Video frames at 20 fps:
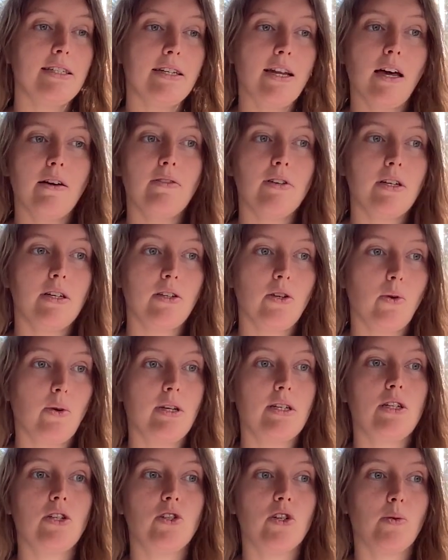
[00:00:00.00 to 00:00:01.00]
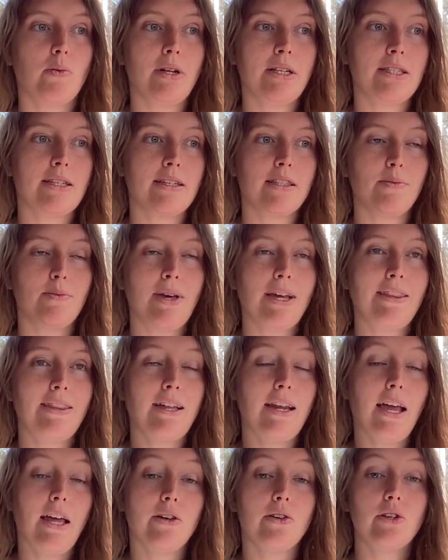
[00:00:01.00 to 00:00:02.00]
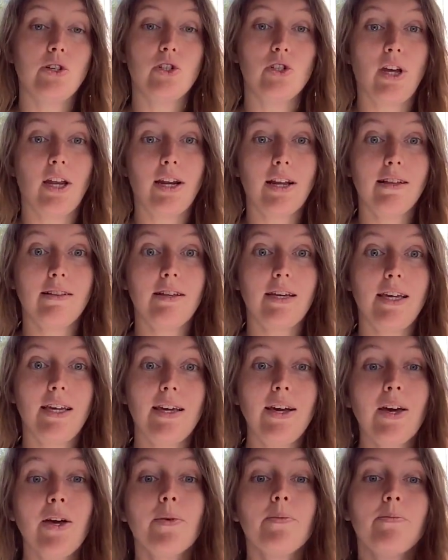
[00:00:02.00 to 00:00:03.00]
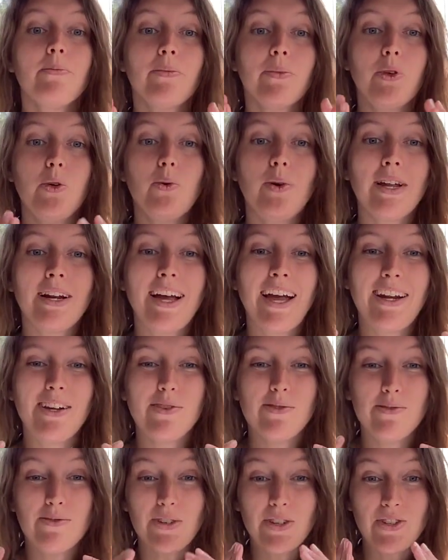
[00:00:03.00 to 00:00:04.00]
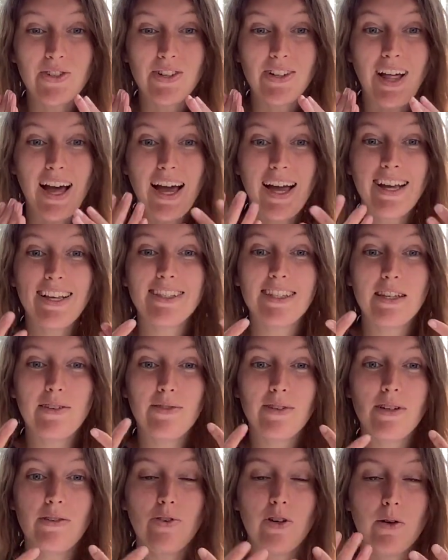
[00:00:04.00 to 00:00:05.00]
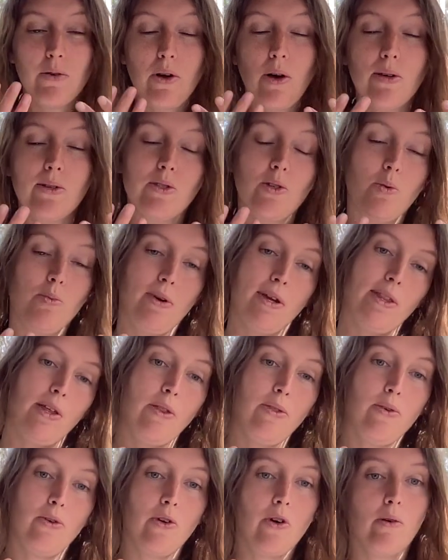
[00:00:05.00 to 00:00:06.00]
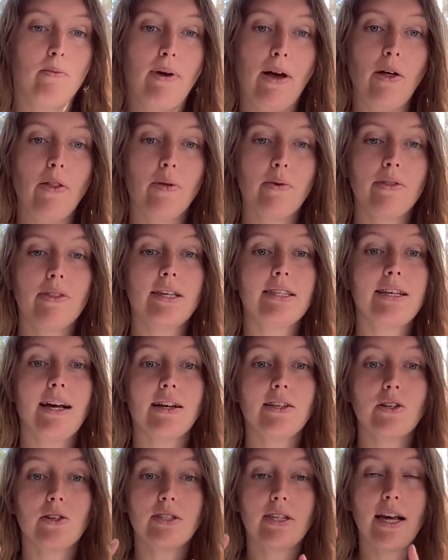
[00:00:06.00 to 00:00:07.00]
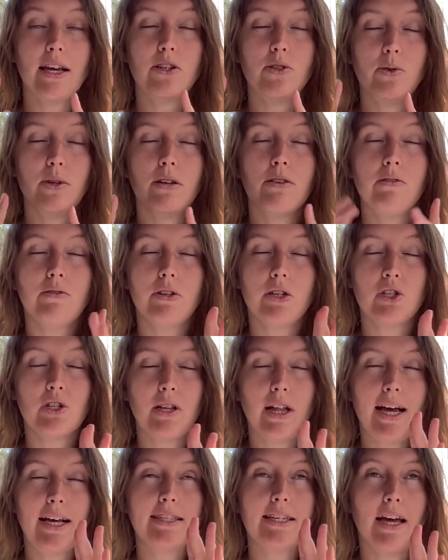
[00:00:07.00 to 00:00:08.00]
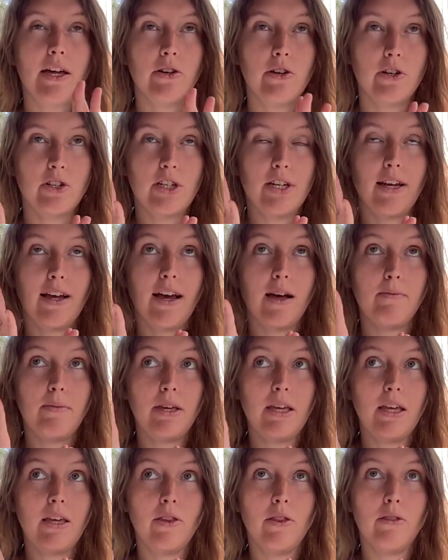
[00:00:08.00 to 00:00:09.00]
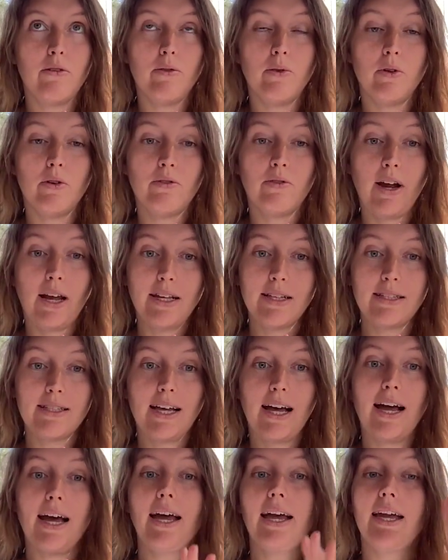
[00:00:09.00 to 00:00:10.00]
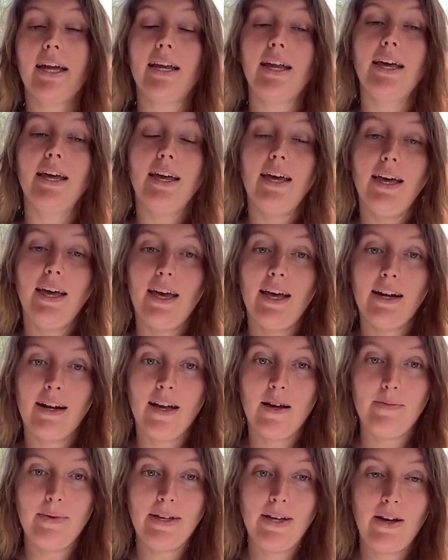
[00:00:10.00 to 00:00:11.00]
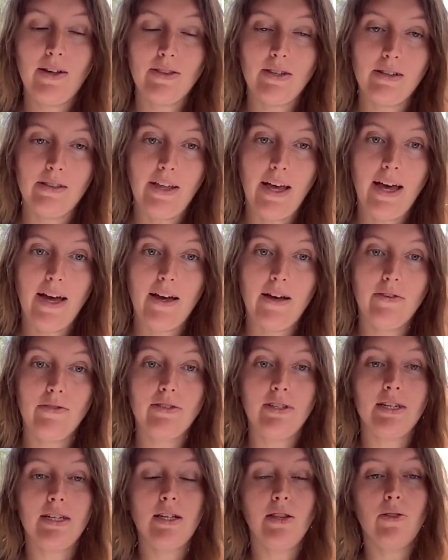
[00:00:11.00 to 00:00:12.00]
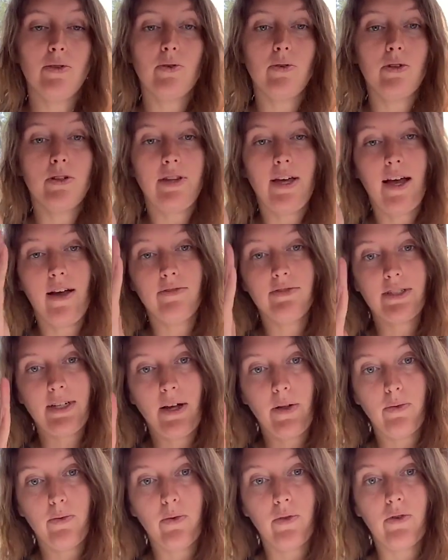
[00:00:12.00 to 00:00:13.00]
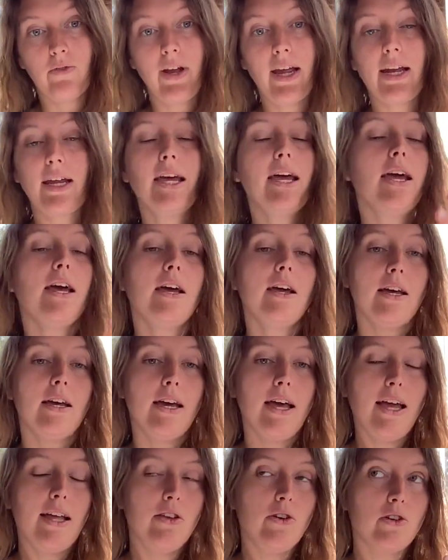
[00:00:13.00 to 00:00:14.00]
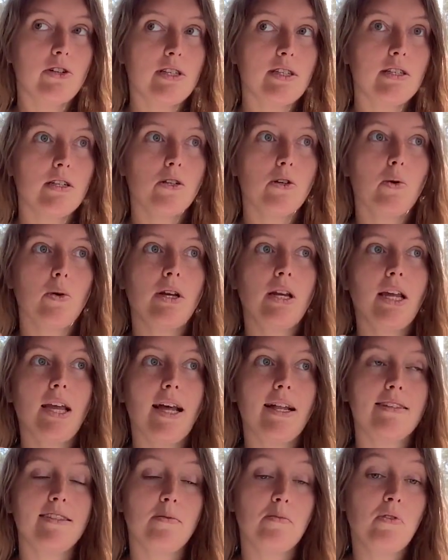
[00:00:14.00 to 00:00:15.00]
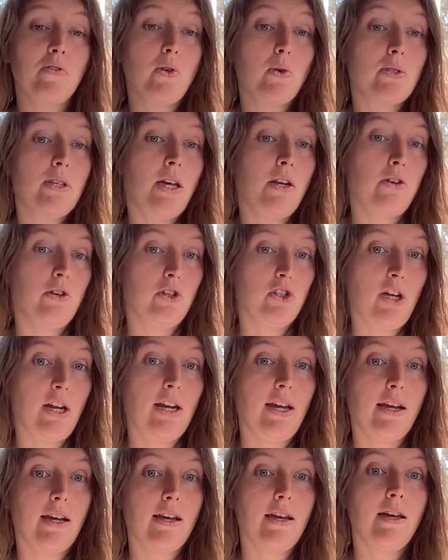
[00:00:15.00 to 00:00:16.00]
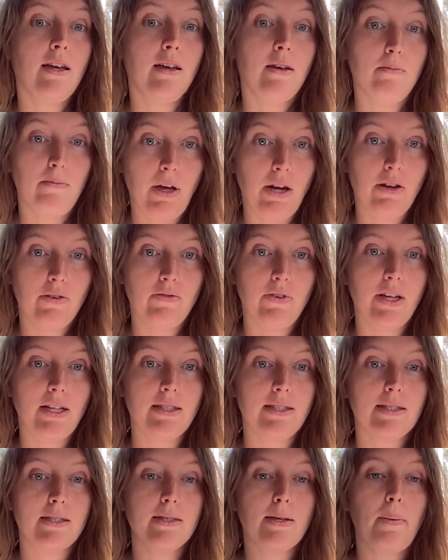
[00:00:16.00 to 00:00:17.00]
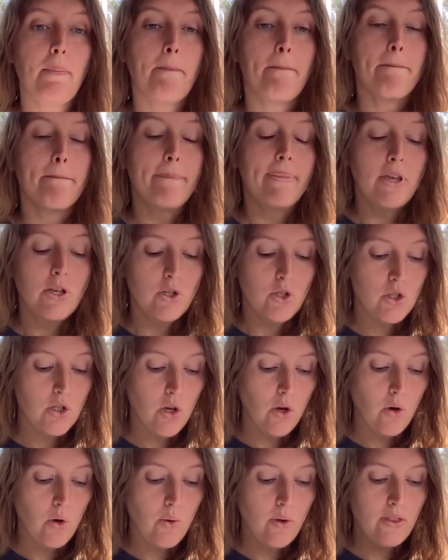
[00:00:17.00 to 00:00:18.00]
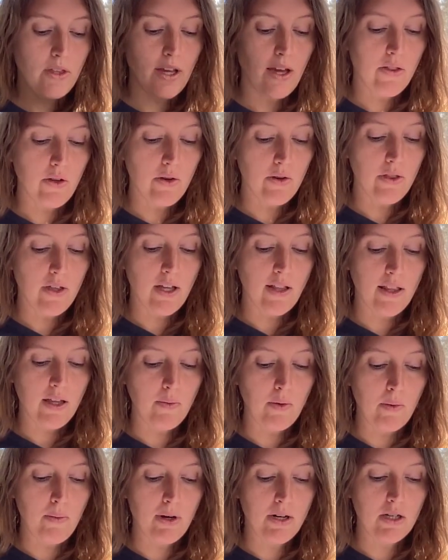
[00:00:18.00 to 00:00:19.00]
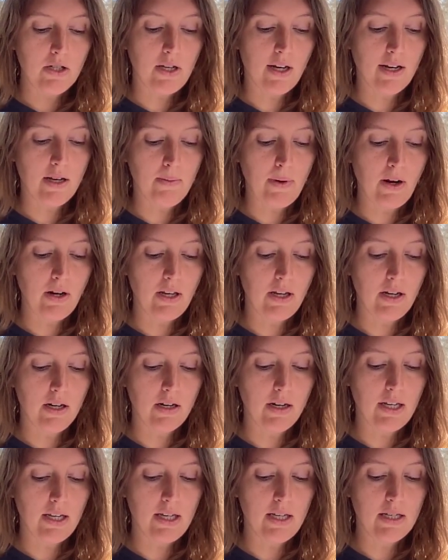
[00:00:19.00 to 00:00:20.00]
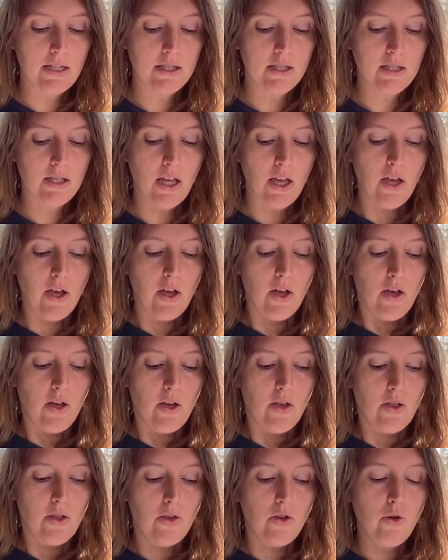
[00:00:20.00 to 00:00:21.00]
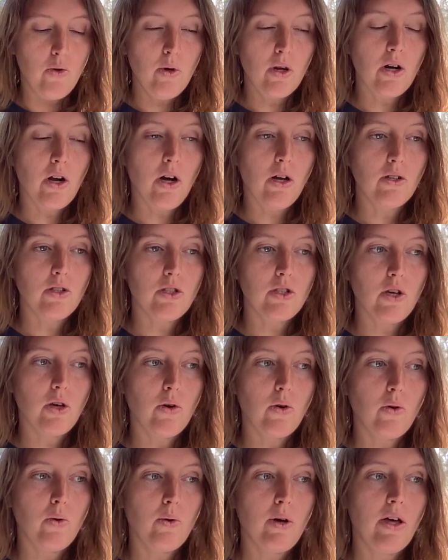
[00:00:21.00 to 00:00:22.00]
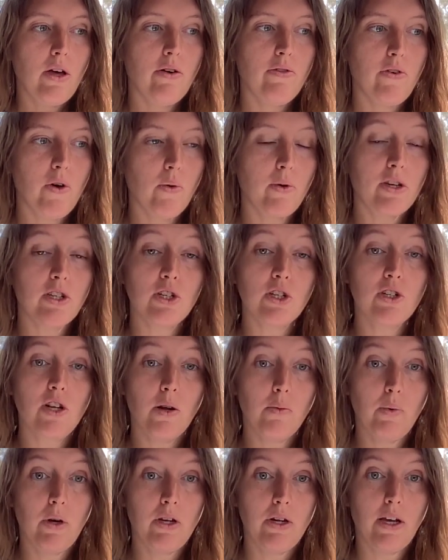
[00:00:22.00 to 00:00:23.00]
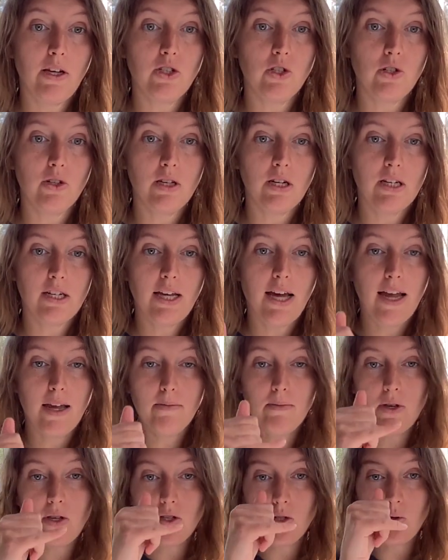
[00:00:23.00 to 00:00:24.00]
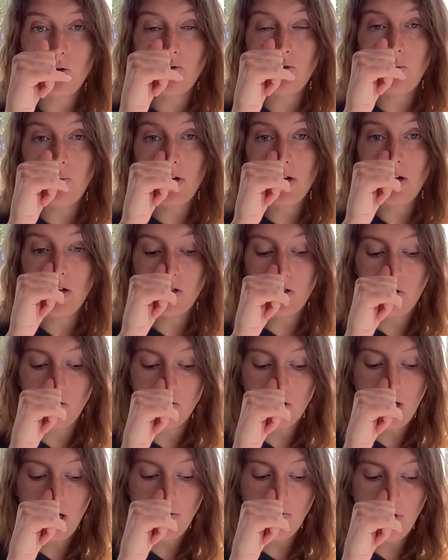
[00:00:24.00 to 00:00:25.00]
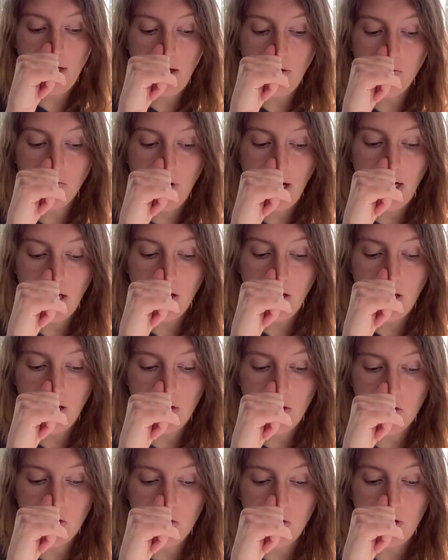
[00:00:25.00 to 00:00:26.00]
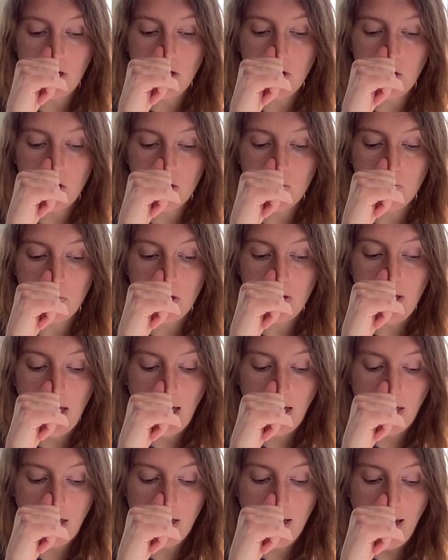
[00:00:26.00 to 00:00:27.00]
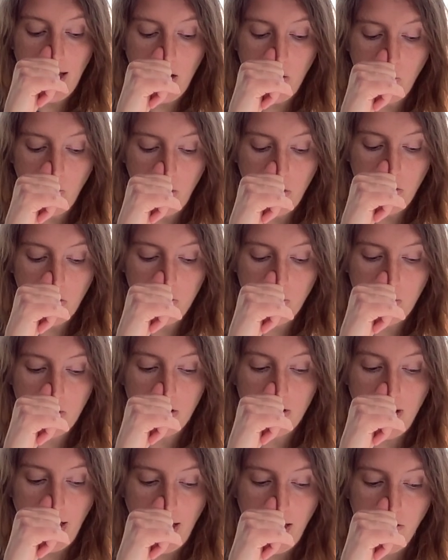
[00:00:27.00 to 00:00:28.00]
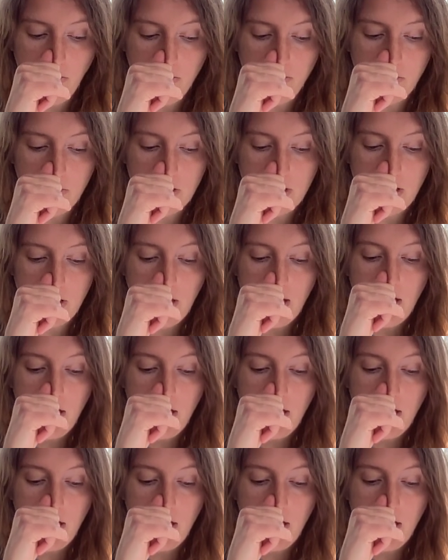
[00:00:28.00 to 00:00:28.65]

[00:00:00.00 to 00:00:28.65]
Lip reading: did have a yoga teacher once explain that energetically you can kind of visualize, even if you're also breathing through your mouth with this exercise, you can visualize energy coming in through the right side and coming out the left, and in through the left and out through the right. And you're still going to get some of those energetic benefits. So the other thing that we want to talk about here is you can also focus just on one nostril at a time. So if you want to close off that right nostril and just breathe in and out through the left,